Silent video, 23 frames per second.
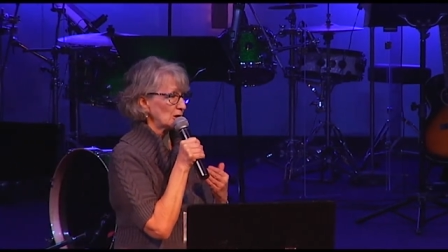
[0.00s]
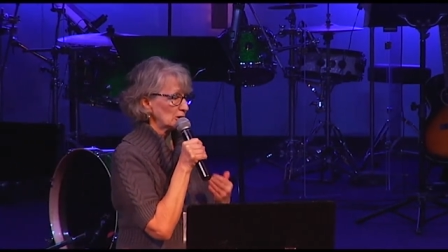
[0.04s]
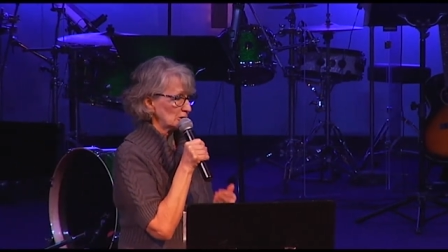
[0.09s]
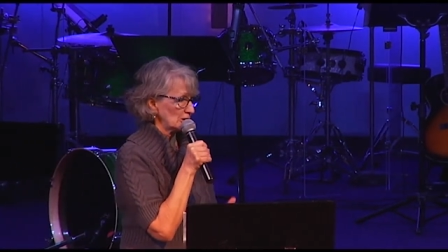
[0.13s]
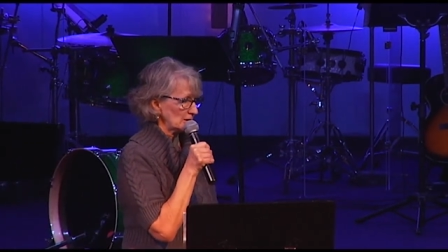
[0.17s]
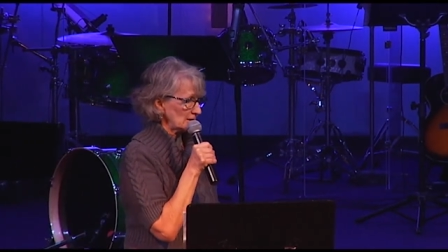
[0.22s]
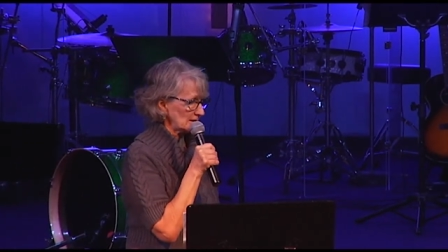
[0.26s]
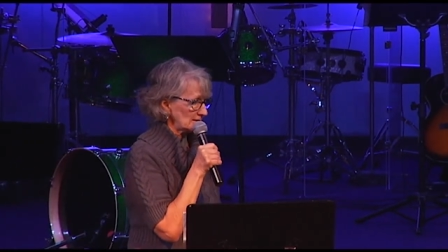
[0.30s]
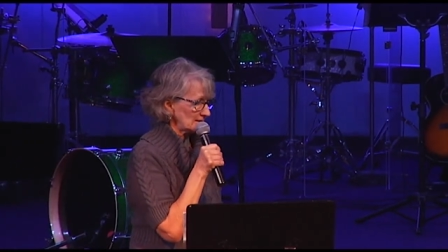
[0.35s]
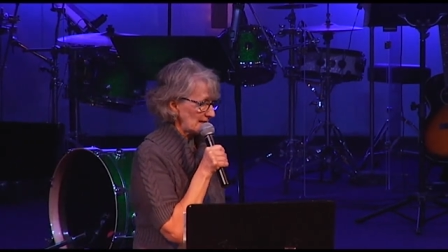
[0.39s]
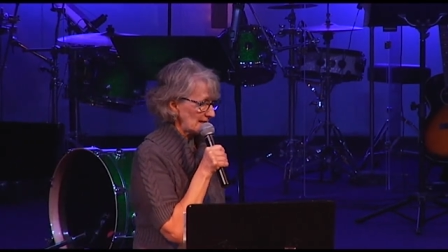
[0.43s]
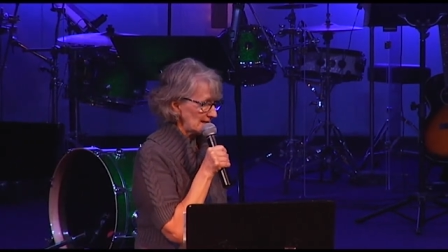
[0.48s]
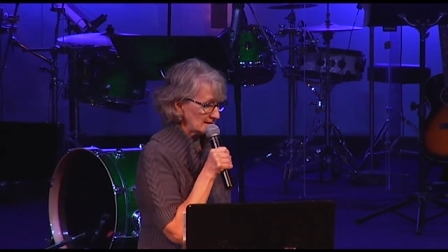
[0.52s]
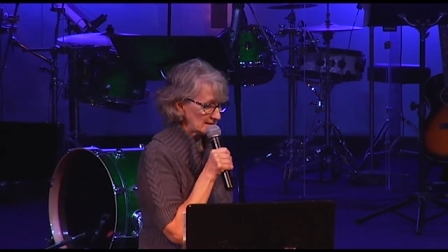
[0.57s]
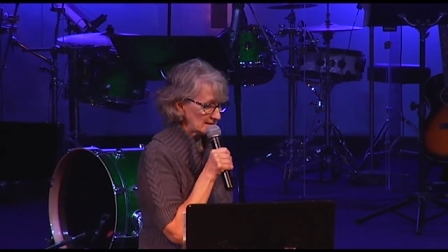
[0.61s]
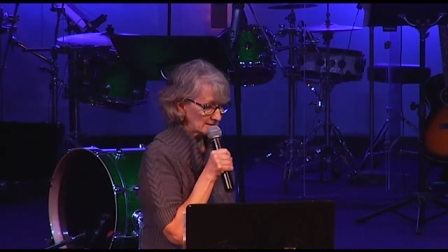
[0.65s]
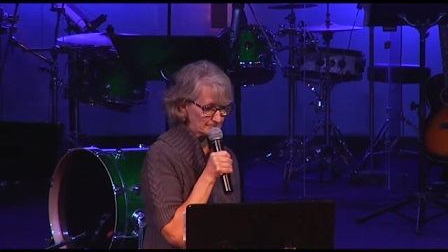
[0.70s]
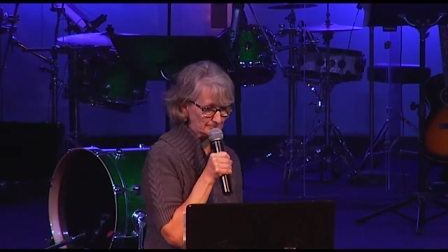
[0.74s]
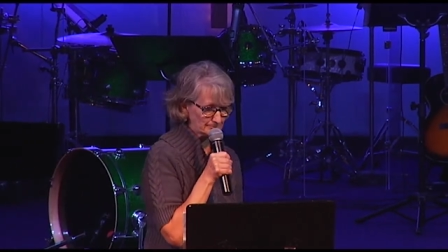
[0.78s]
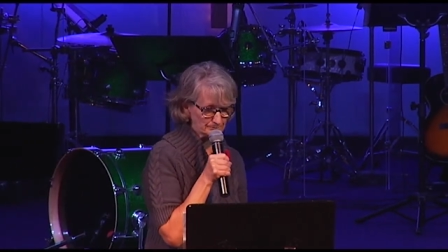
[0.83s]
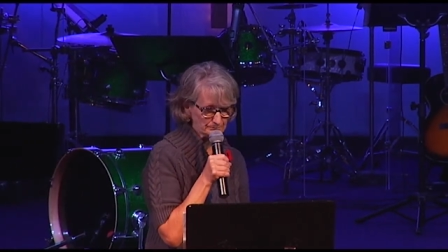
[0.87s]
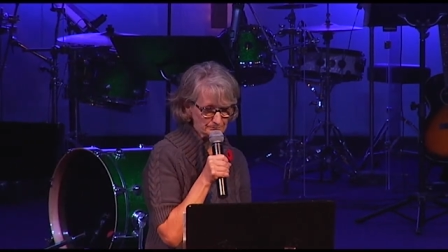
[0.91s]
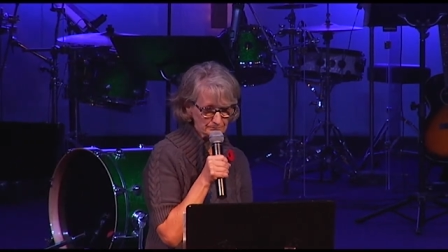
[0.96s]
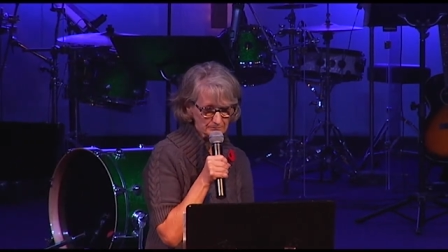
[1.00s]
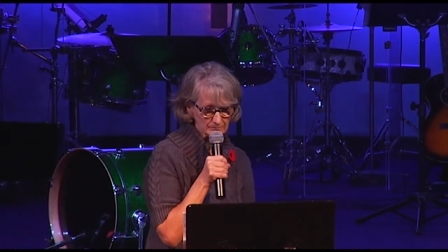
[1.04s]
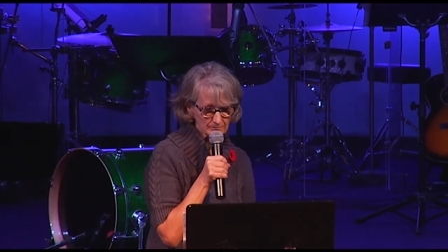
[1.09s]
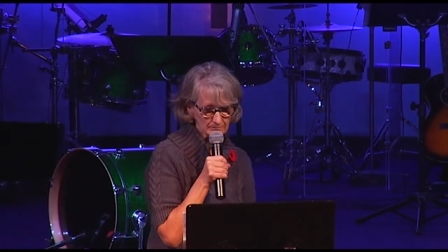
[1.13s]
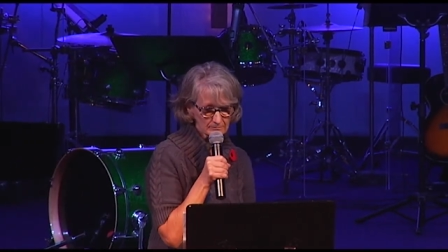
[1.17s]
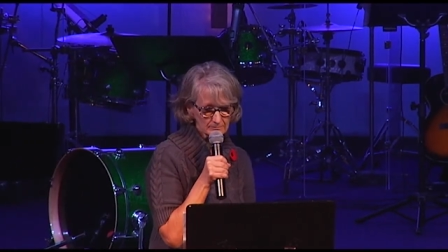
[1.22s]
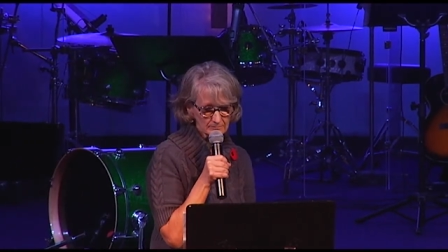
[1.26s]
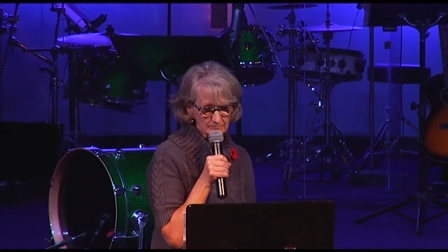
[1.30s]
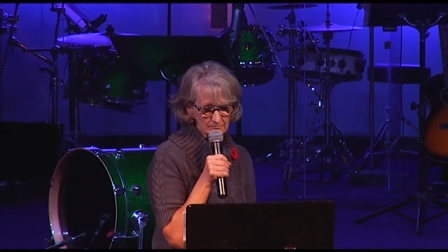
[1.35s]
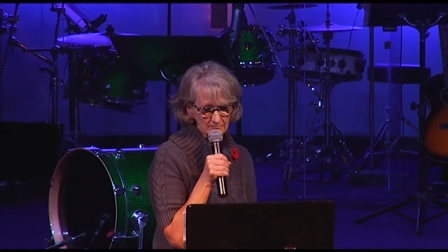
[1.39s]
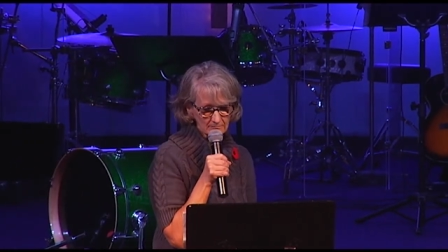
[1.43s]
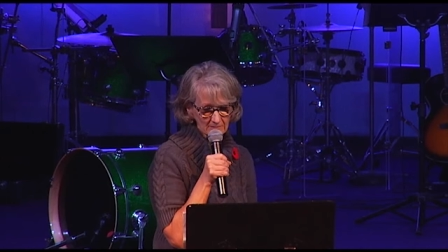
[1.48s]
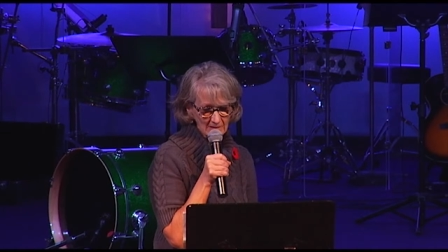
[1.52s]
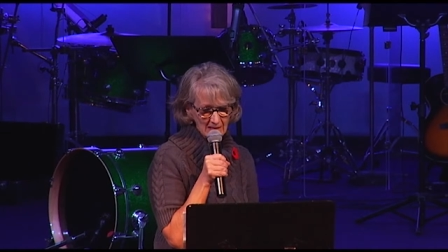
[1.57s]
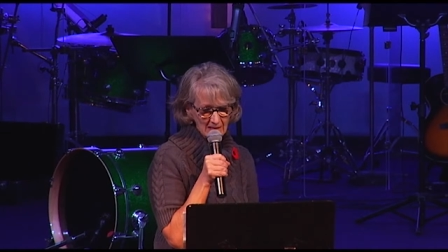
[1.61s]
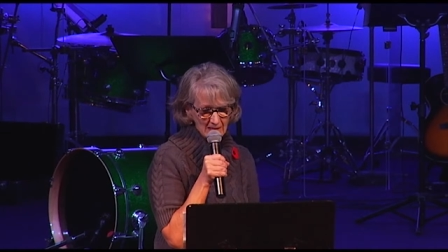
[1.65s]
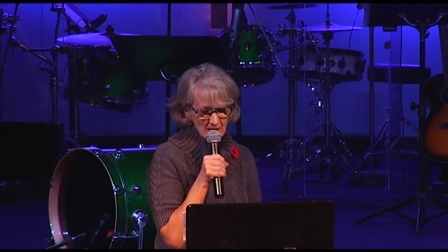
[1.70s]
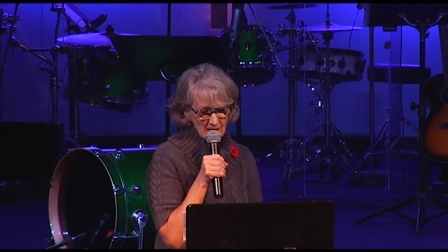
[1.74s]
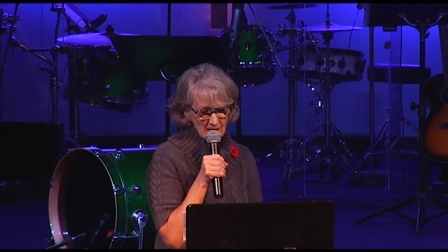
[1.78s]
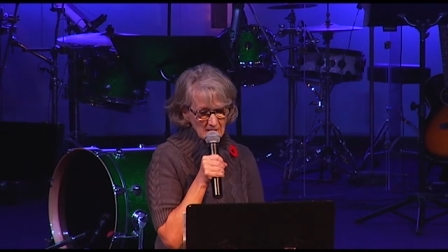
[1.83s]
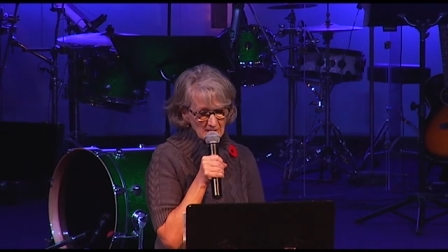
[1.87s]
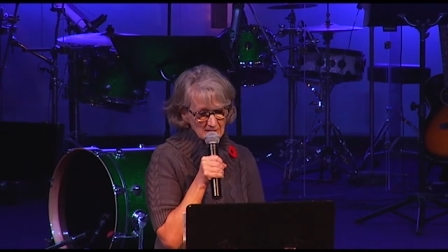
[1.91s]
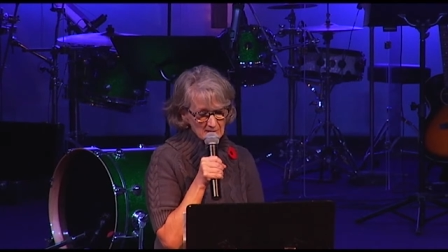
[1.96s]
look like?
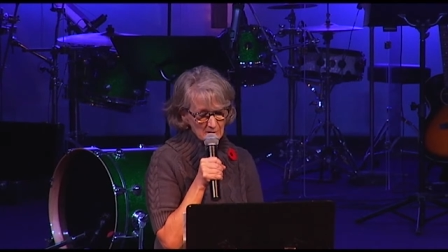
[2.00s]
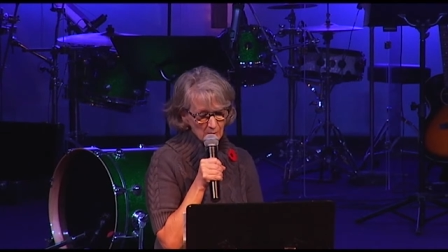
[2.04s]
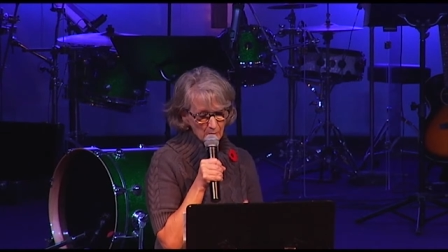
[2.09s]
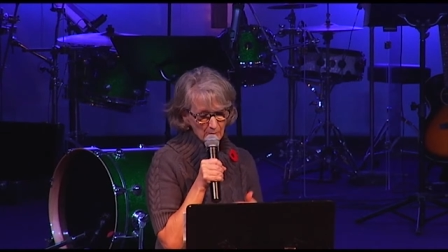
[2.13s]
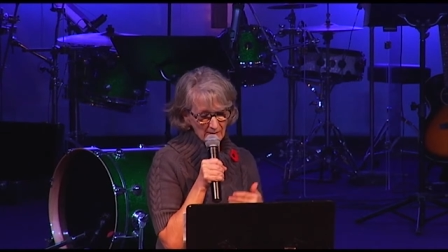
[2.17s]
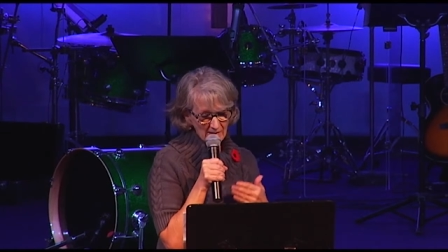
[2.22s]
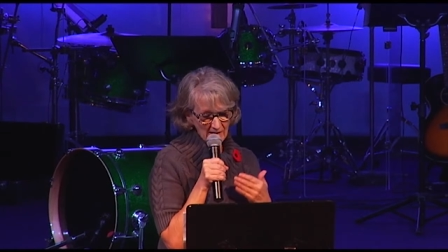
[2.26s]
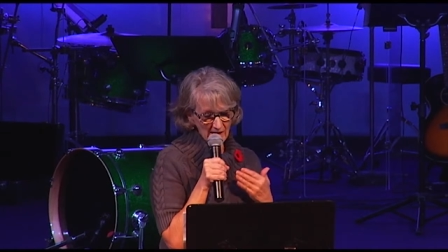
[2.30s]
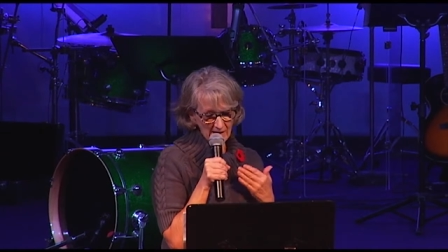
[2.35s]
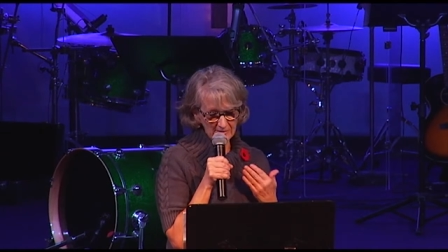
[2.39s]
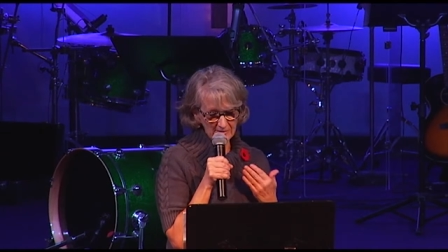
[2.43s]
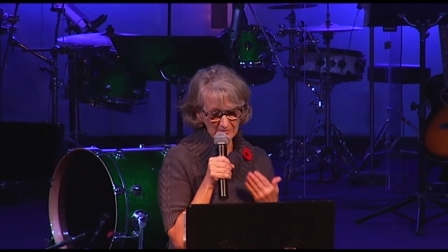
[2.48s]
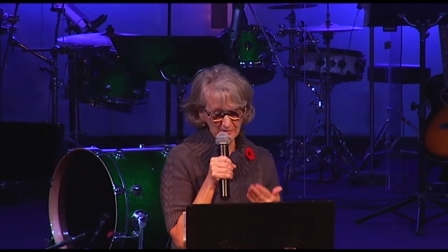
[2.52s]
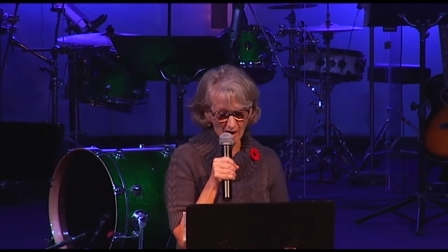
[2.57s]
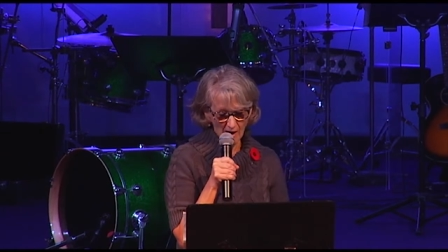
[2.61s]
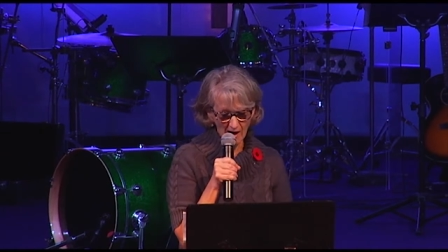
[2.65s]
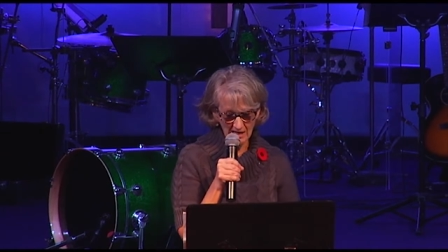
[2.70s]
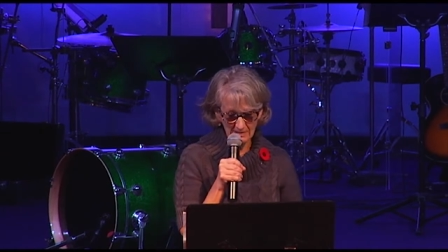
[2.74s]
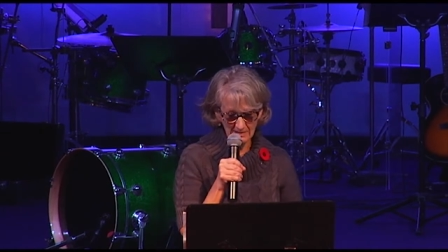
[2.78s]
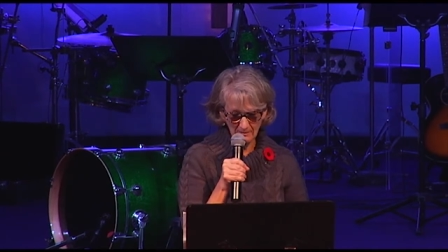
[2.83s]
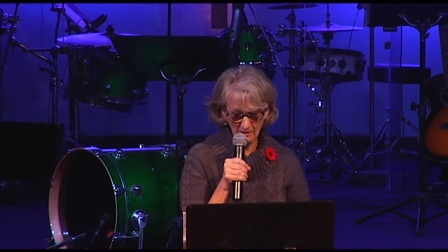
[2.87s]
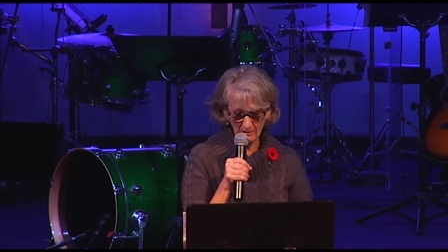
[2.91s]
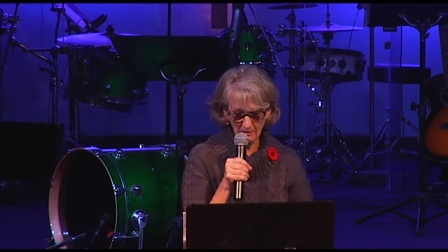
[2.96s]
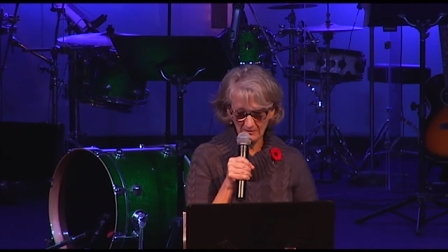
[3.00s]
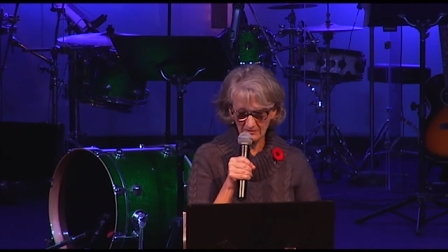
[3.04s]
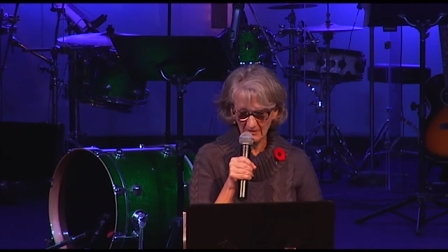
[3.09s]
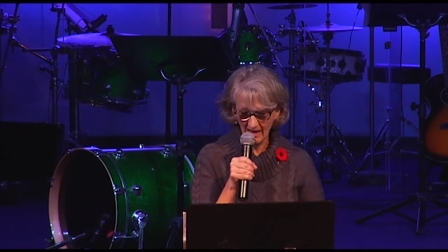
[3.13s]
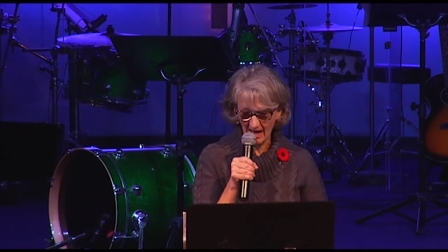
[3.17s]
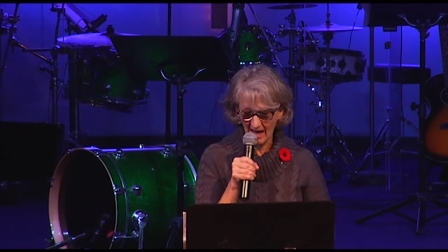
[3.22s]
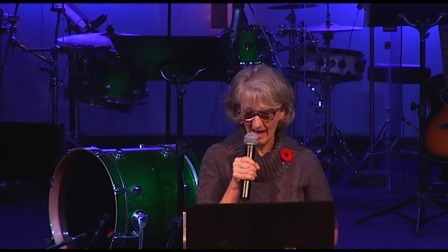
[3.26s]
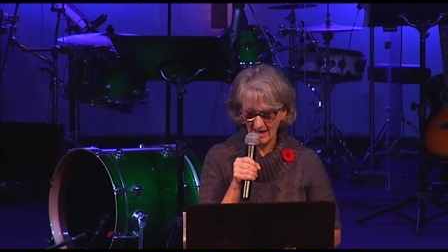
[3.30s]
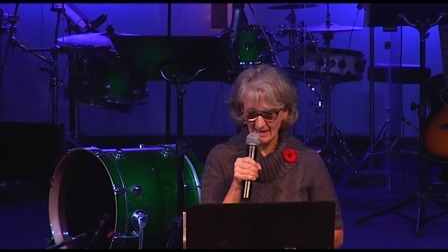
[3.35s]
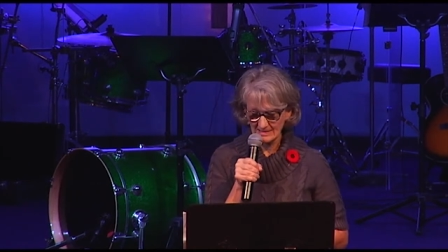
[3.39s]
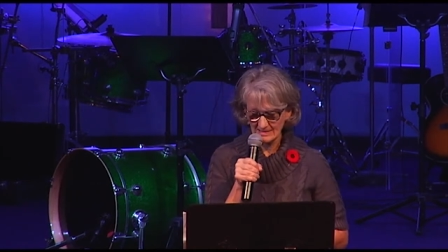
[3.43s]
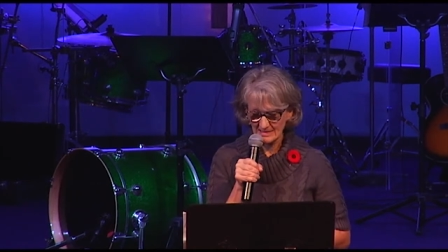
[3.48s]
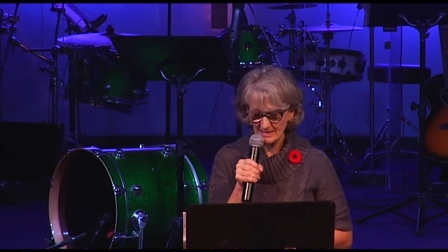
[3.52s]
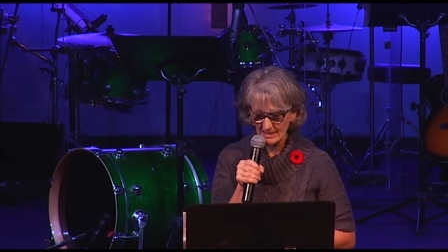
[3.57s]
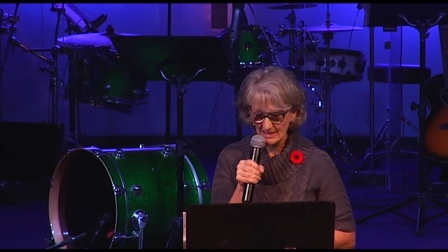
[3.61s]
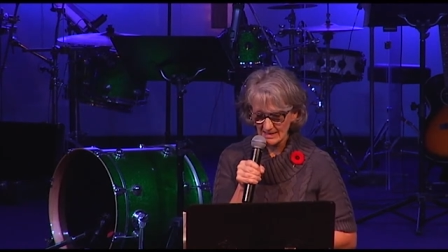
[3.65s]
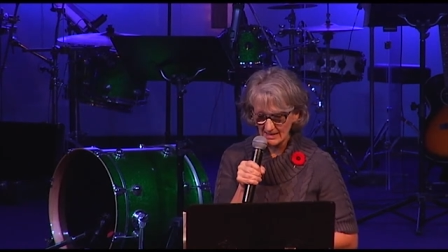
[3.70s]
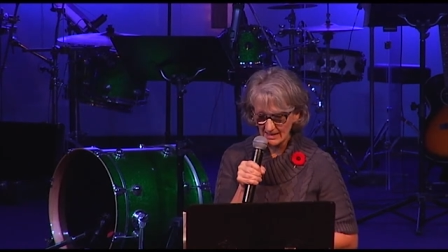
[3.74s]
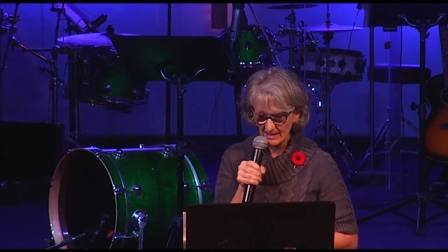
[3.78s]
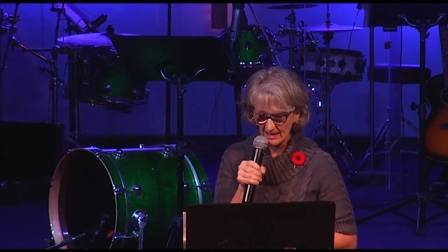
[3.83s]
So when I thought about that,